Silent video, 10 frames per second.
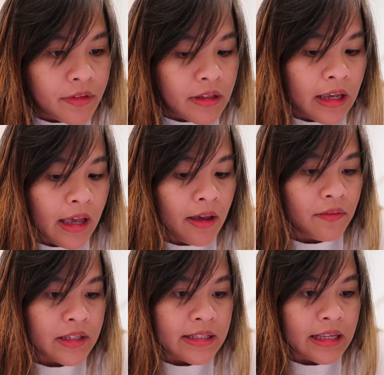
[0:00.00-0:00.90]

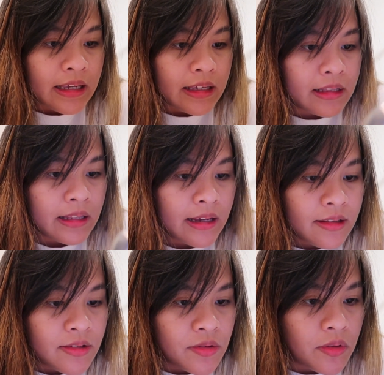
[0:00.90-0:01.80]
have a second
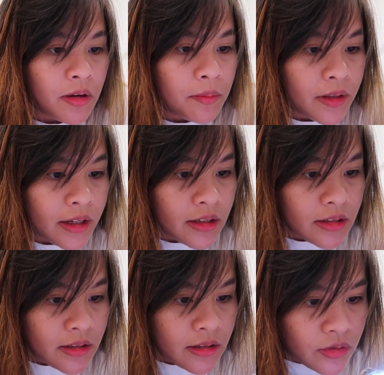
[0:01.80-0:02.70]
line so I'm like
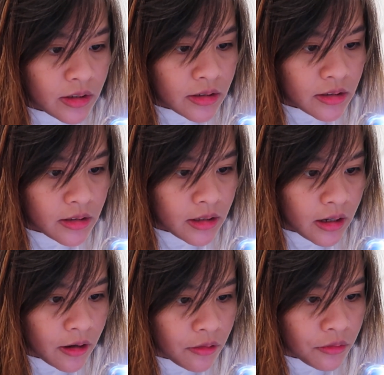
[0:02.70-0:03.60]
stressed
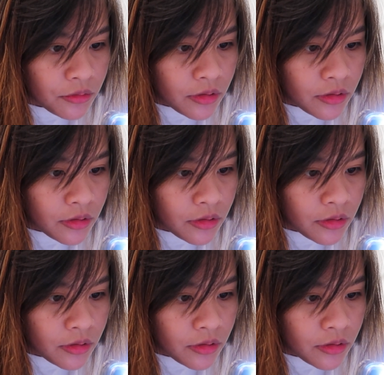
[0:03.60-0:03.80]
out.